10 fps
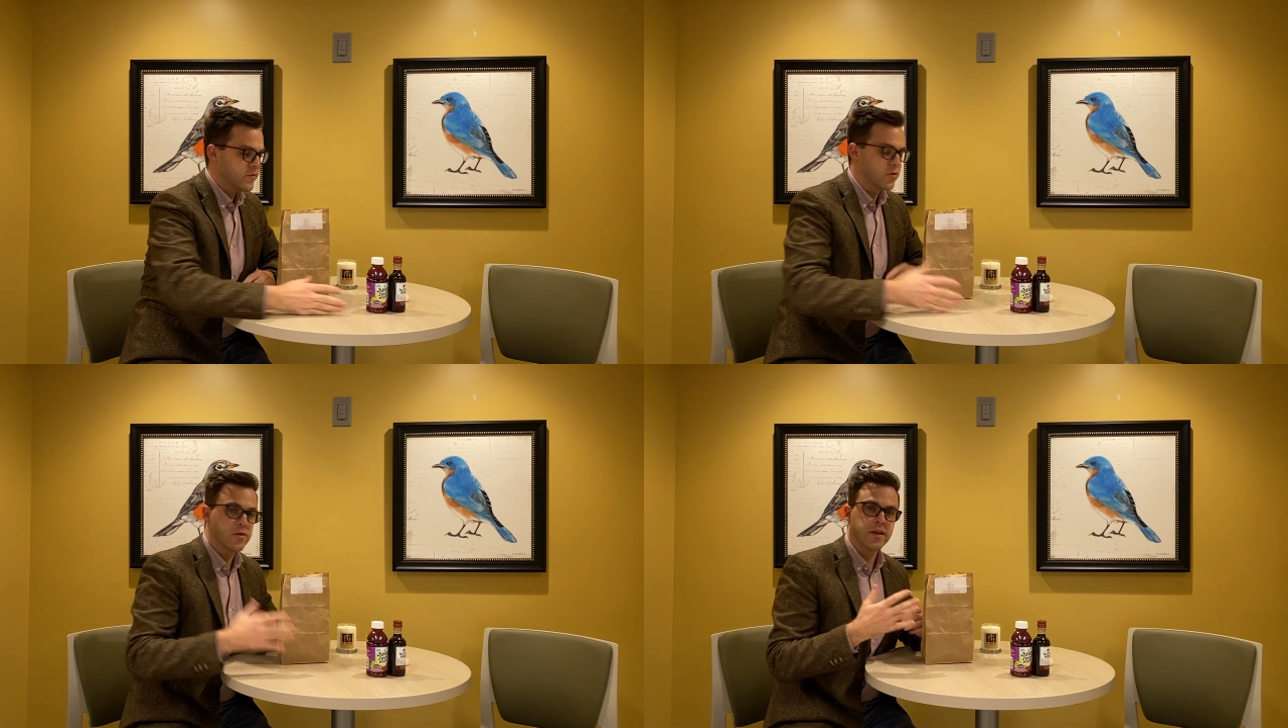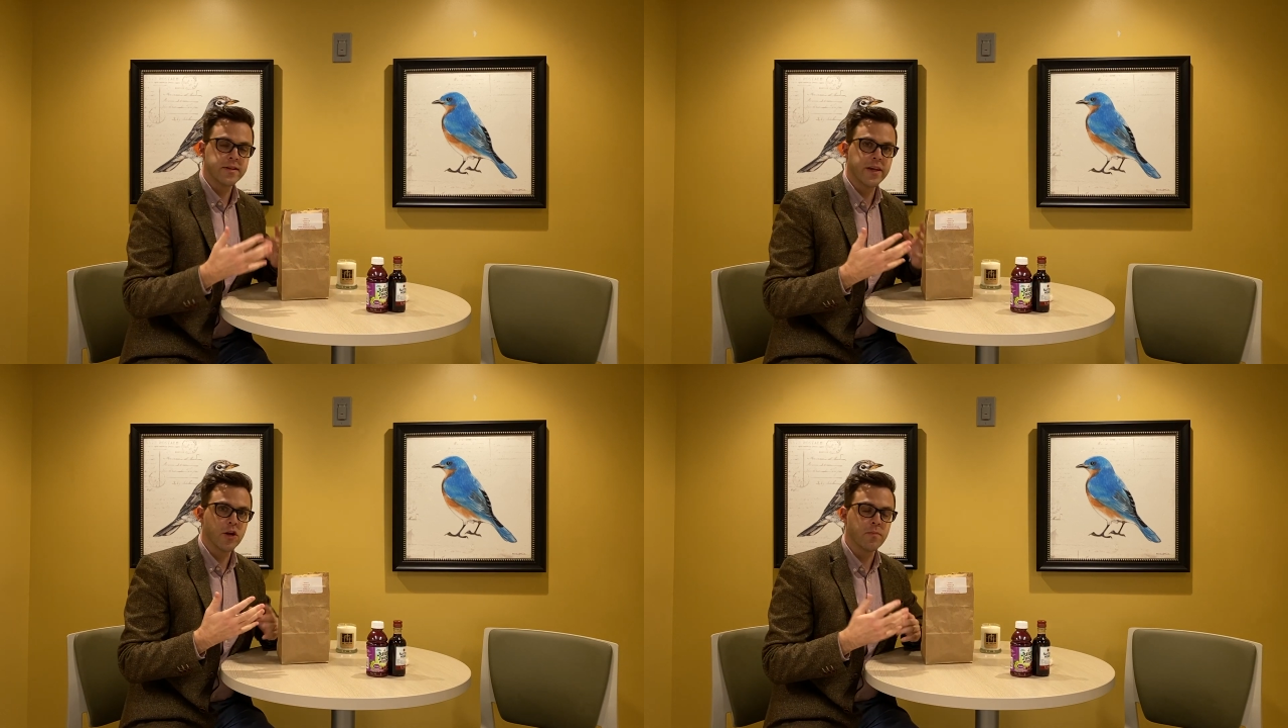So you can
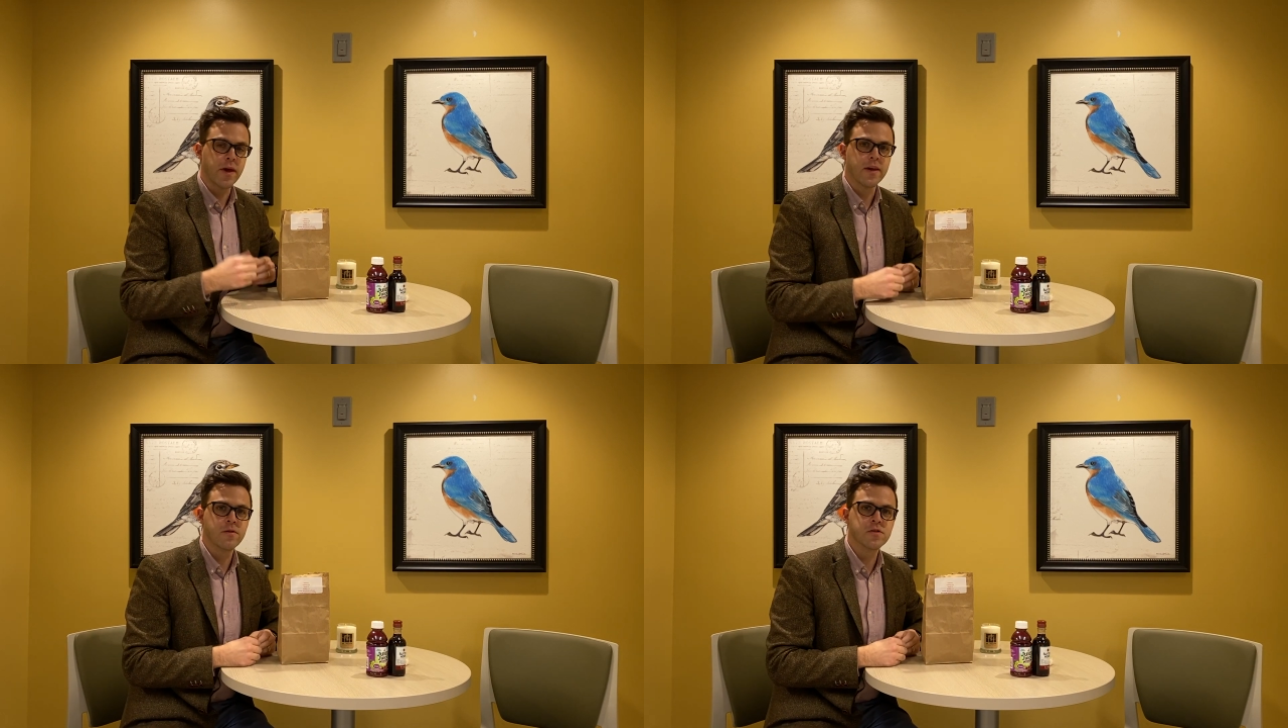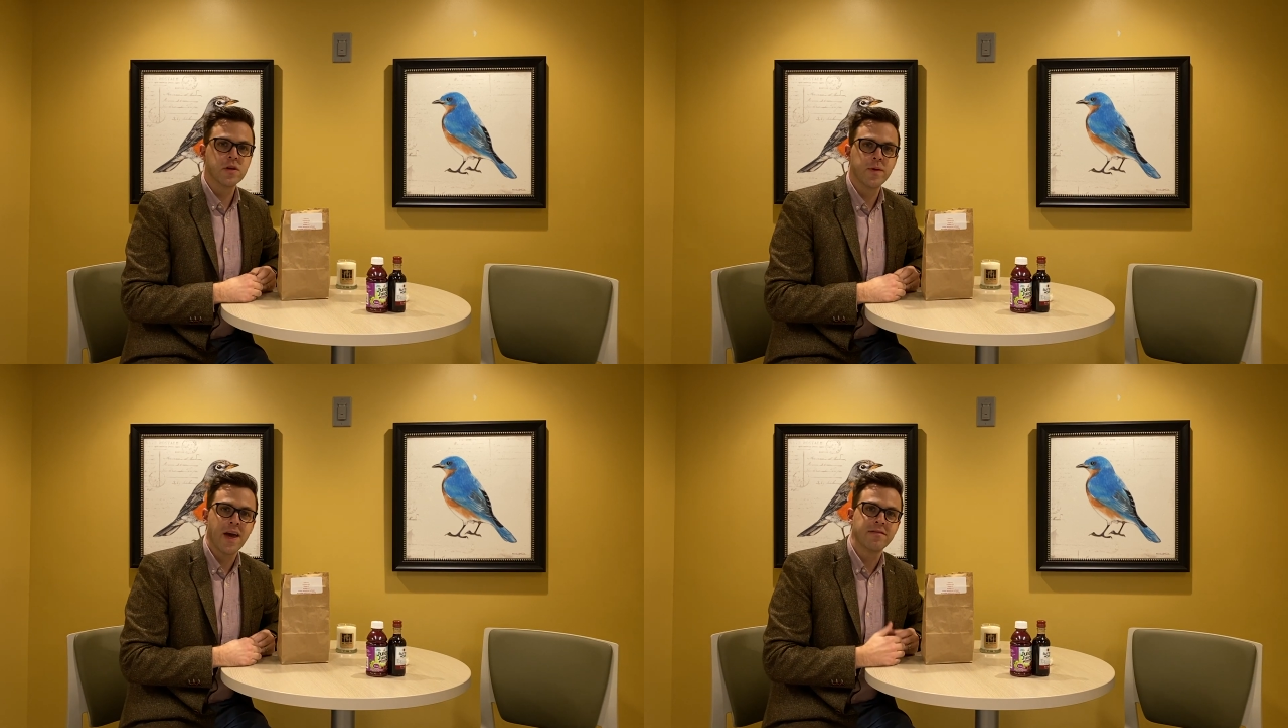take your pick.
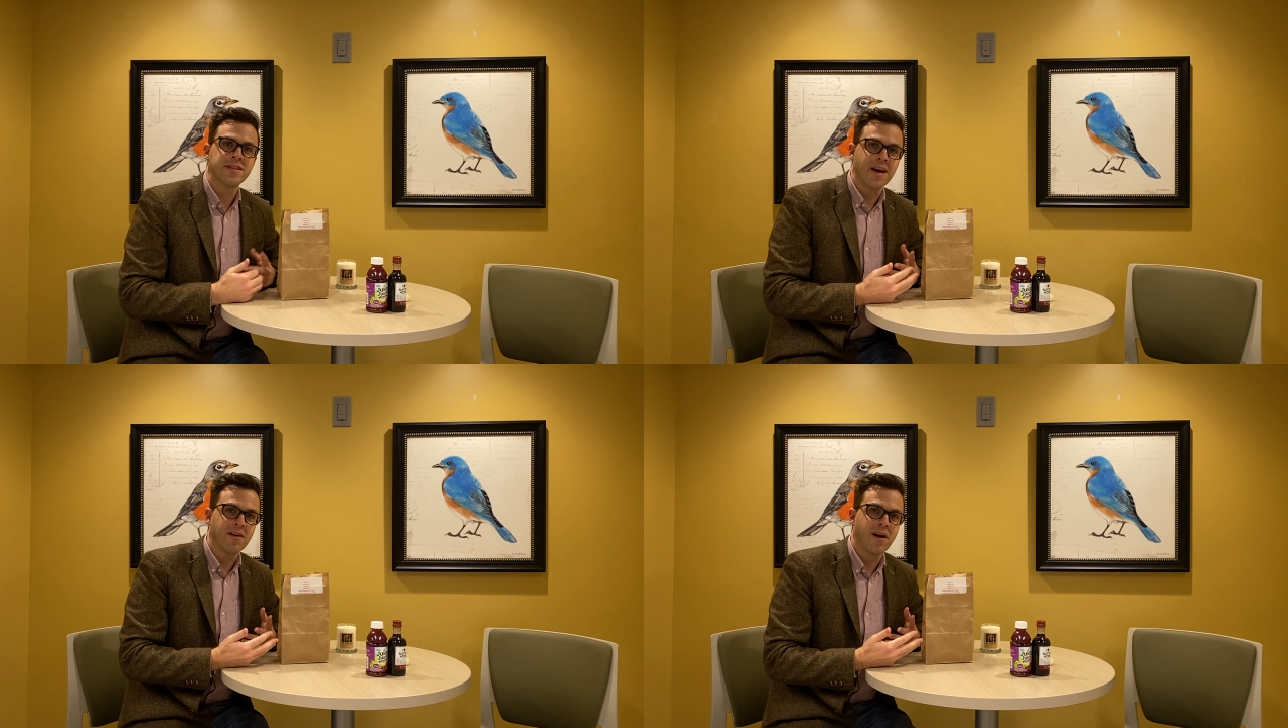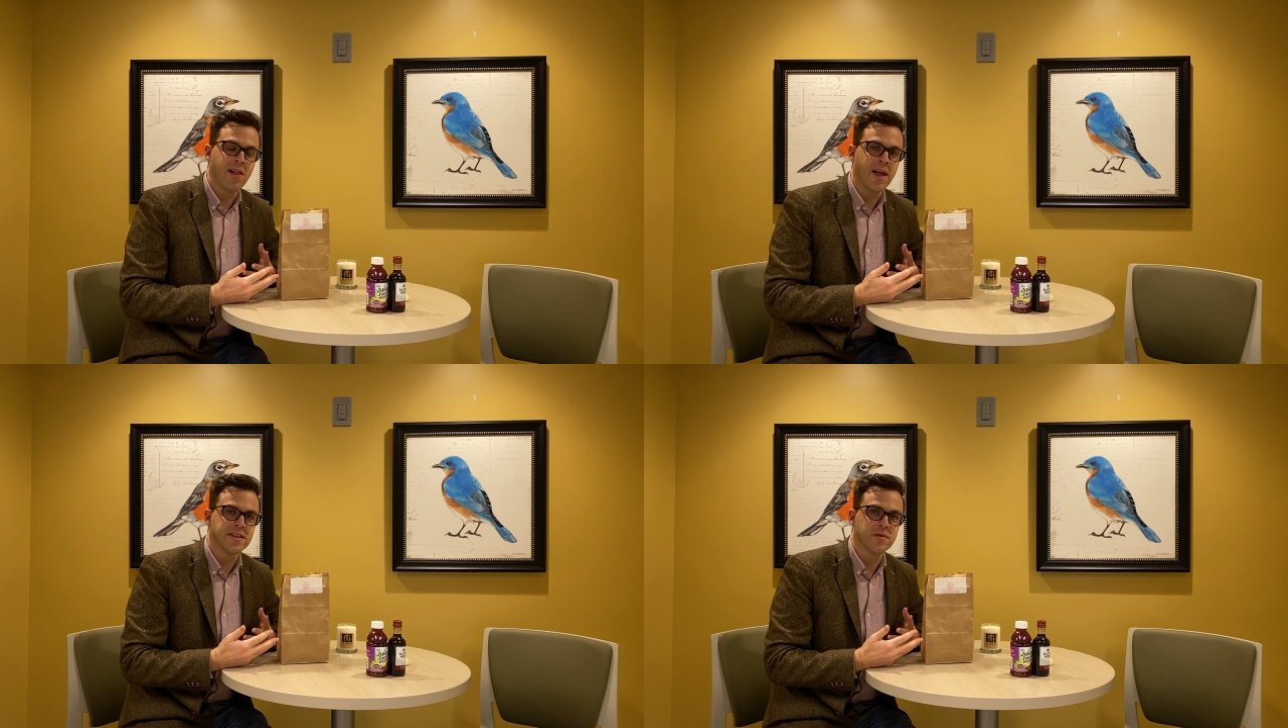Usually we have
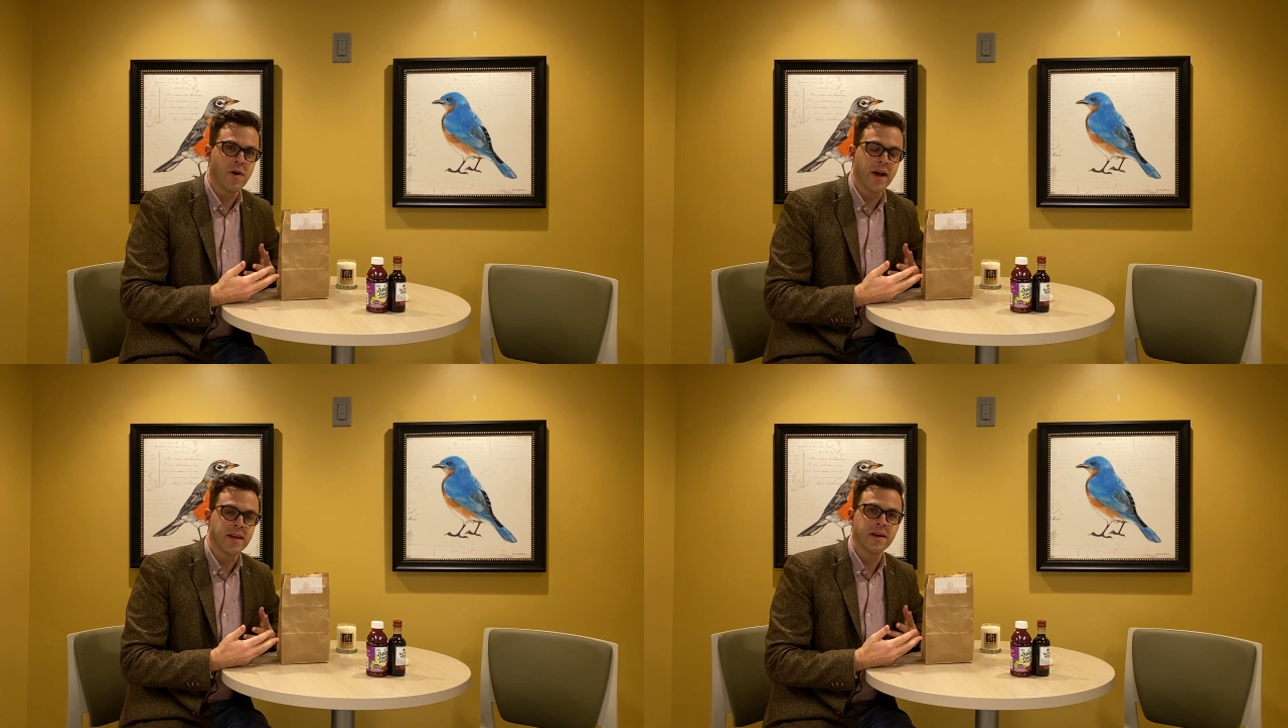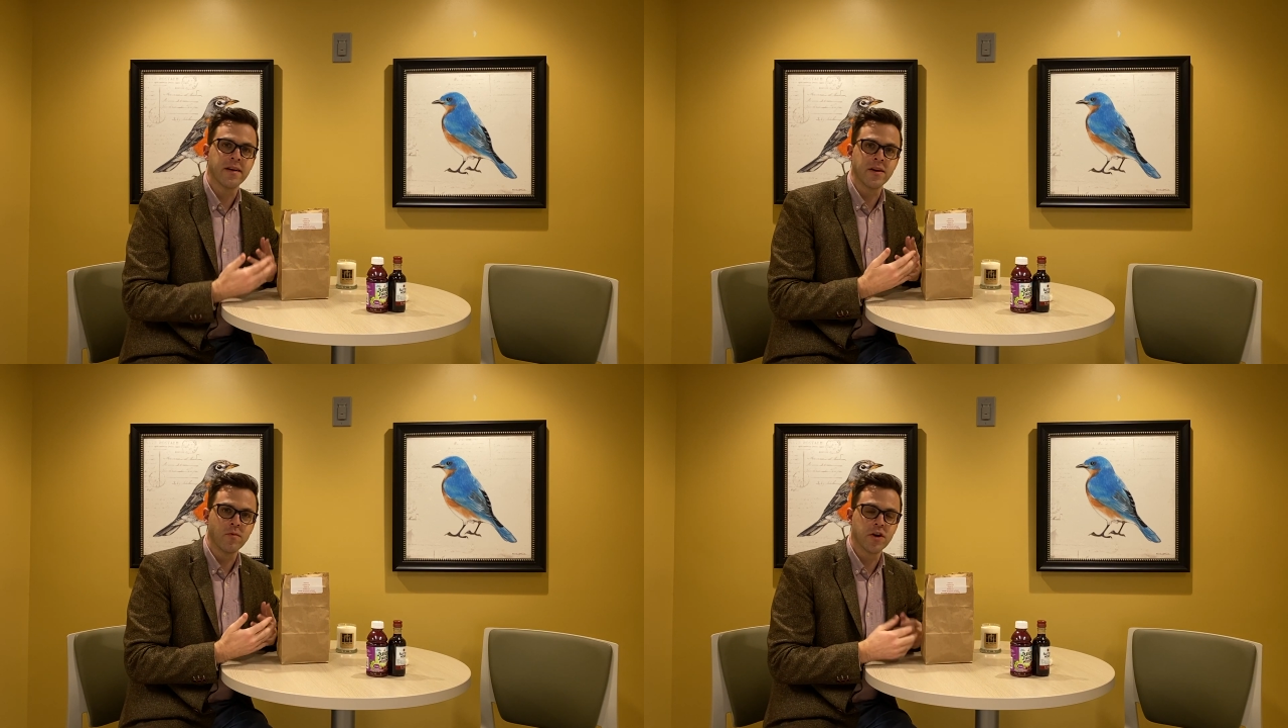de-alcoholized wine
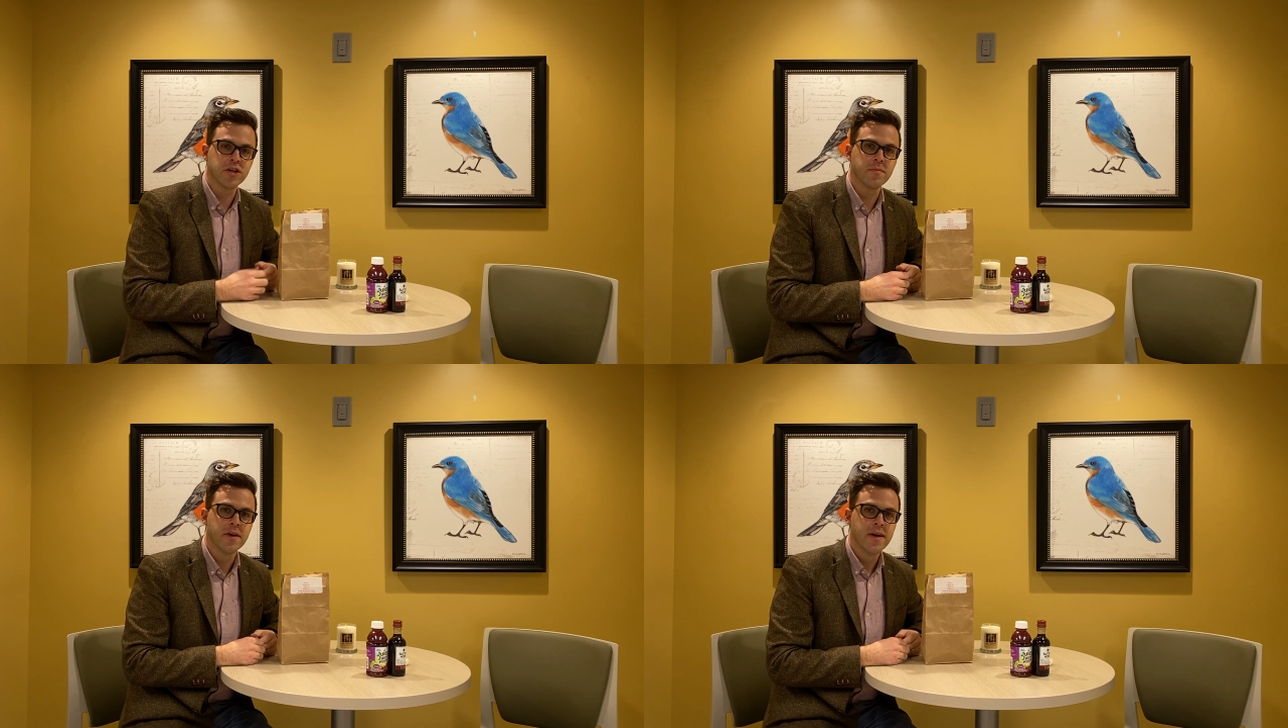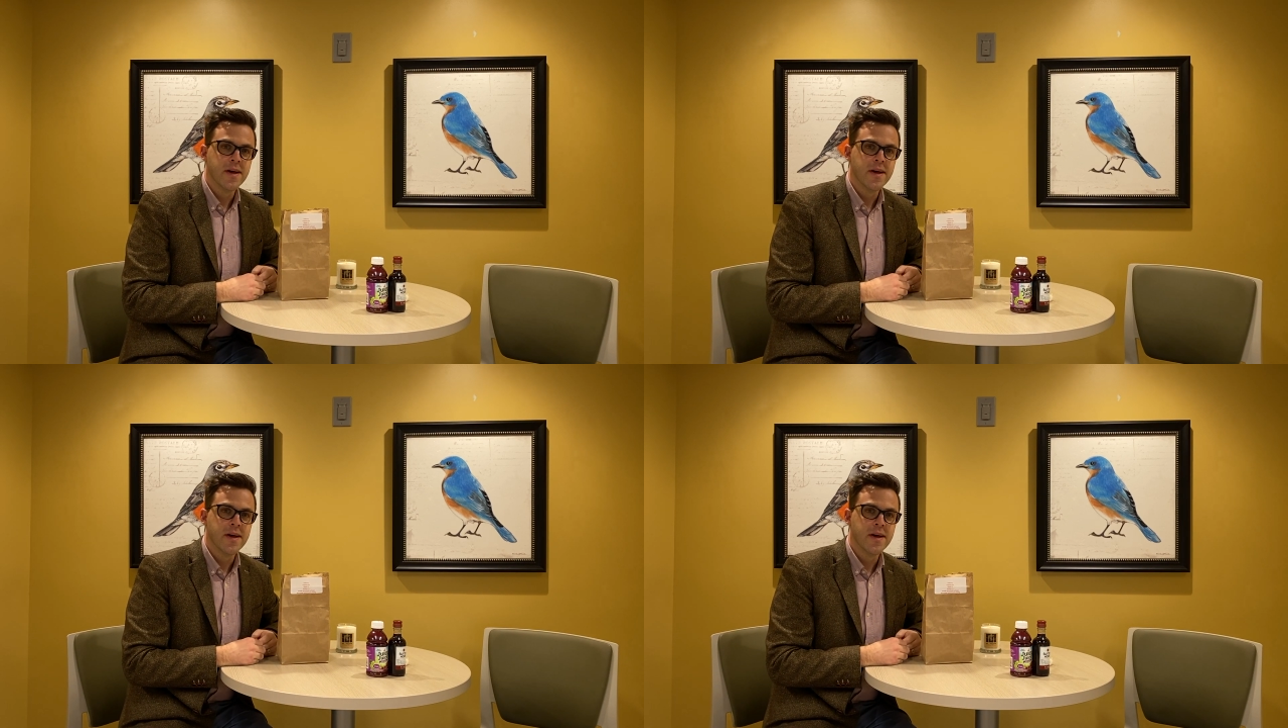here in worship,